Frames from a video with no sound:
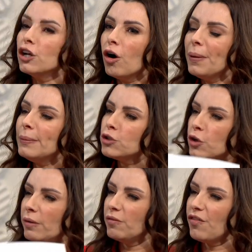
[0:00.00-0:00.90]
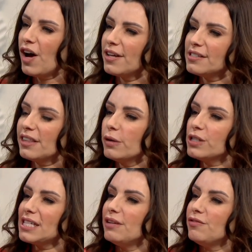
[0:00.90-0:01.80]
a lot of people do it in reverse, so they'll
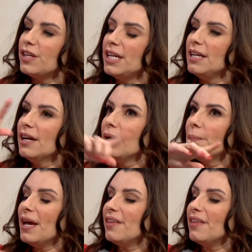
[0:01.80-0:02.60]
save the bit